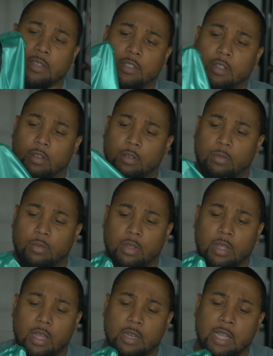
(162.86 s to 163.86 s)
so
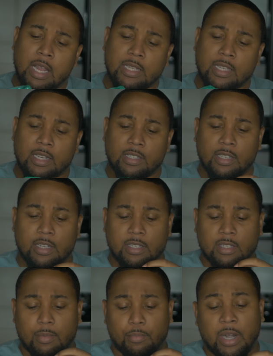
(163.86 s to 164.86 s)
now let's get into this
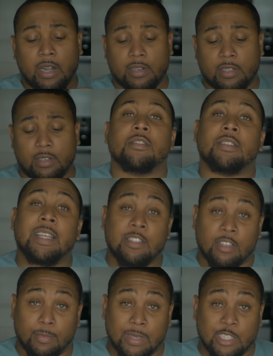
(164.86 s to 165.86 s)
comparison. So let's
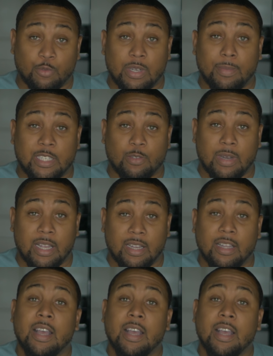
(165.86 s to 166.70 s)
talk about this Remix rag.